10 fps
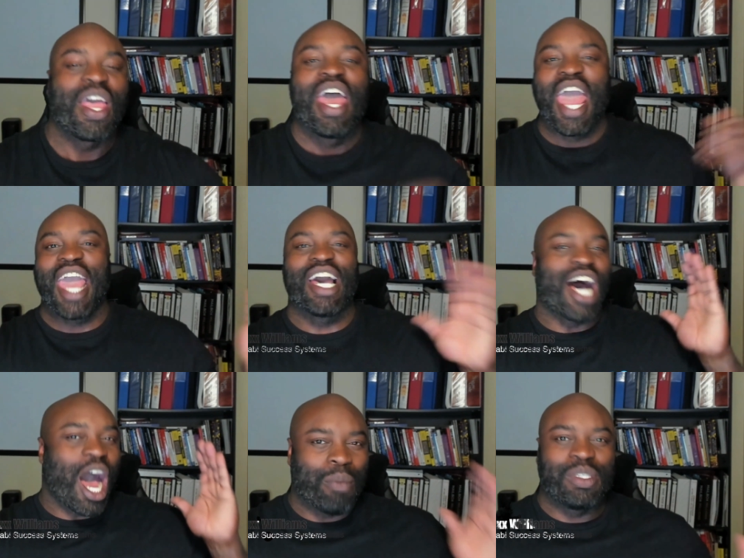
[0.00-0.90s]
Hey,
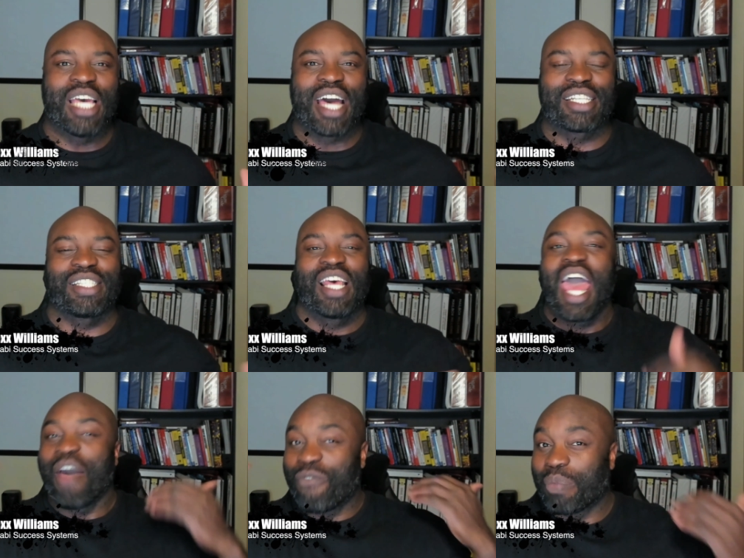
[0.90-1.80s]
I'm Dex
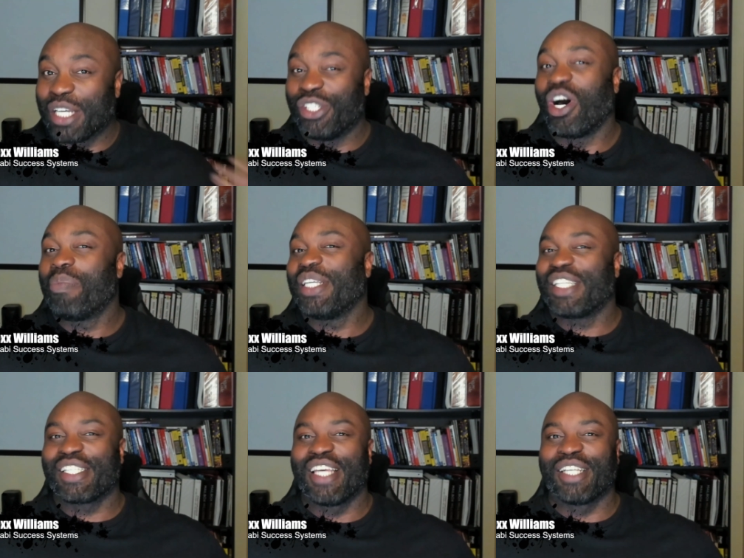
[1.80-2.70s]
from Kajabi
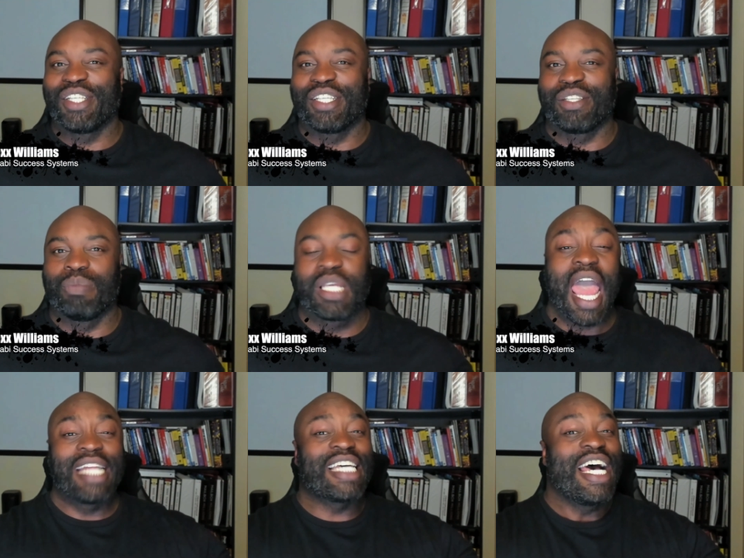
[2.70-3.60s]
Success Systems,
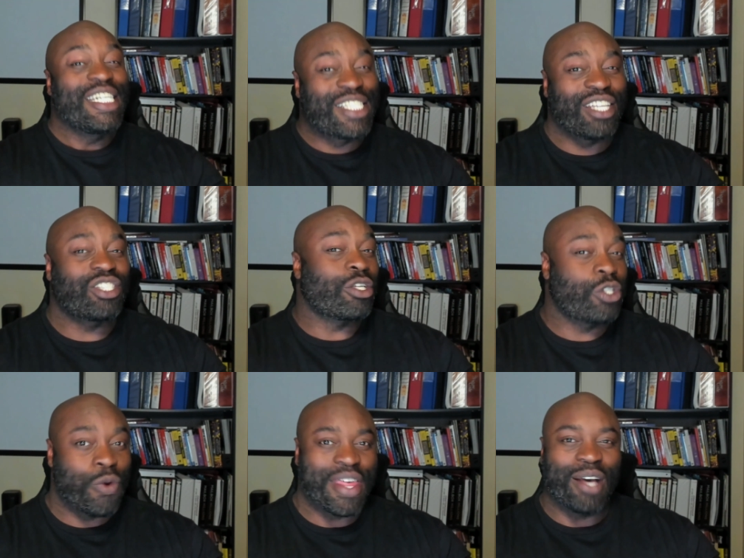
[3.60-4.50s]
and since
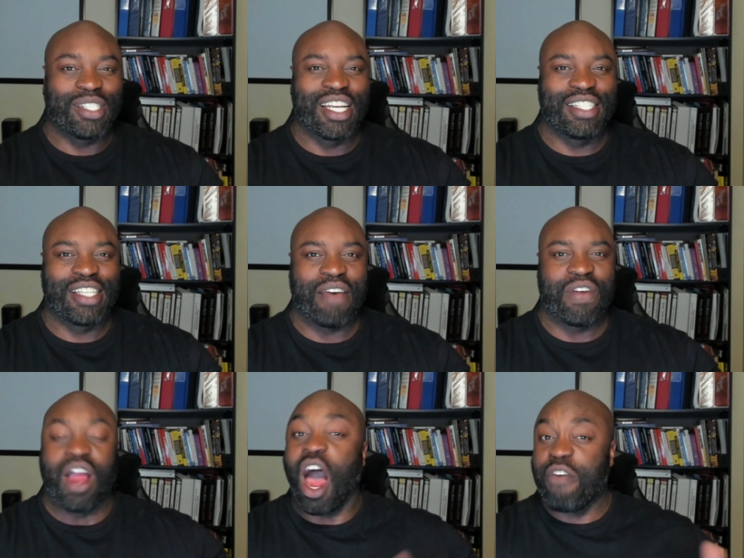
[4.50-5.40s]

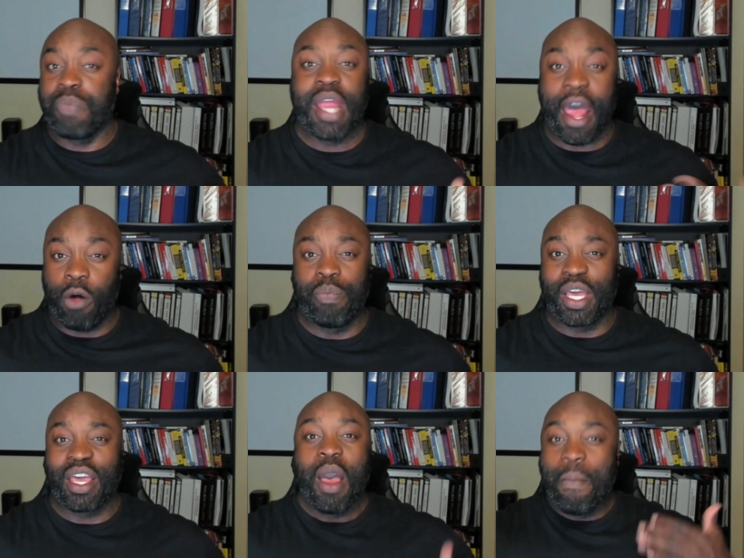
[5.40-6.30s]
2007, I've been
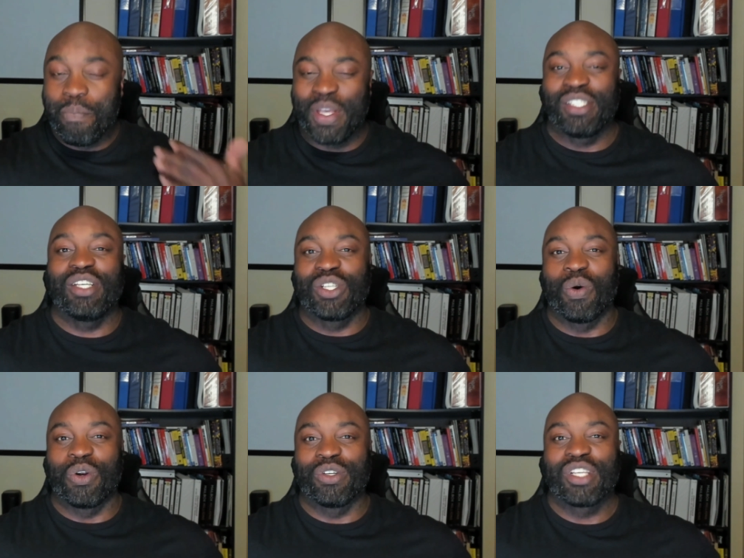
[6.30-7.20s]
helping business
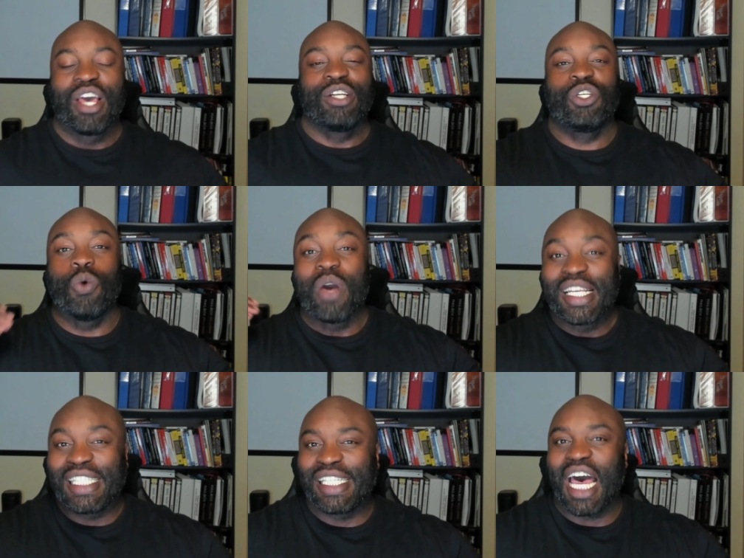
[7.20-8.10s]
owners to
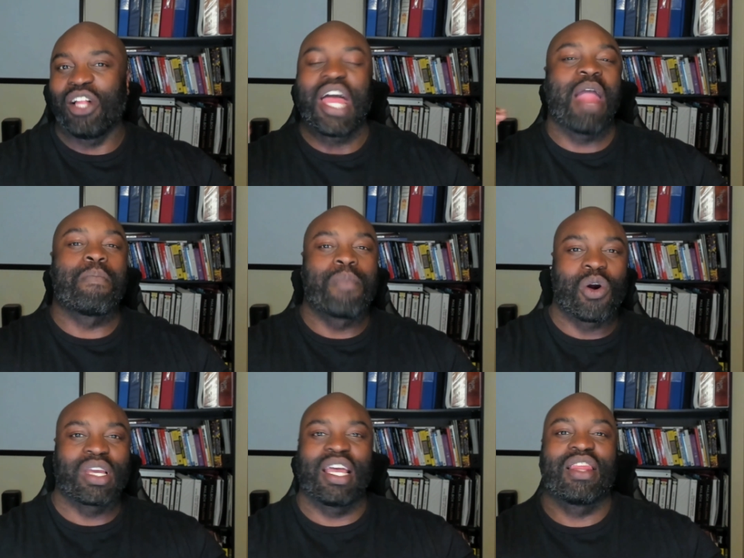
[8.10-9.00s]
sell and
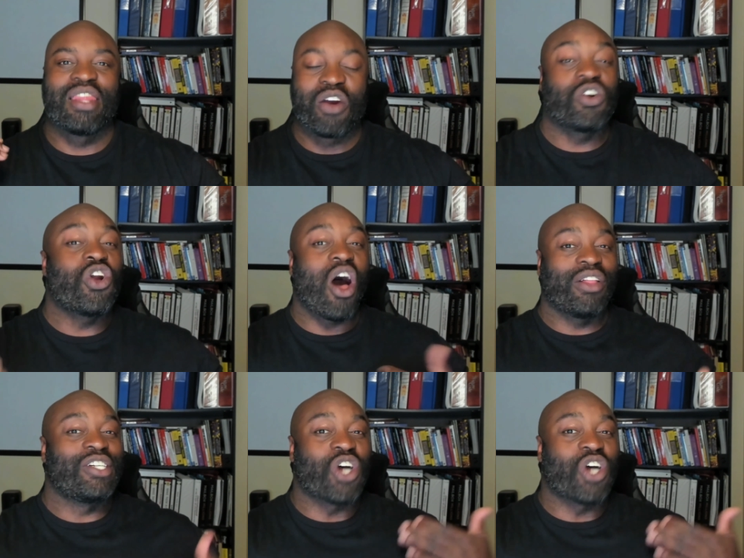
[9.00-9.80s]
market their knowledge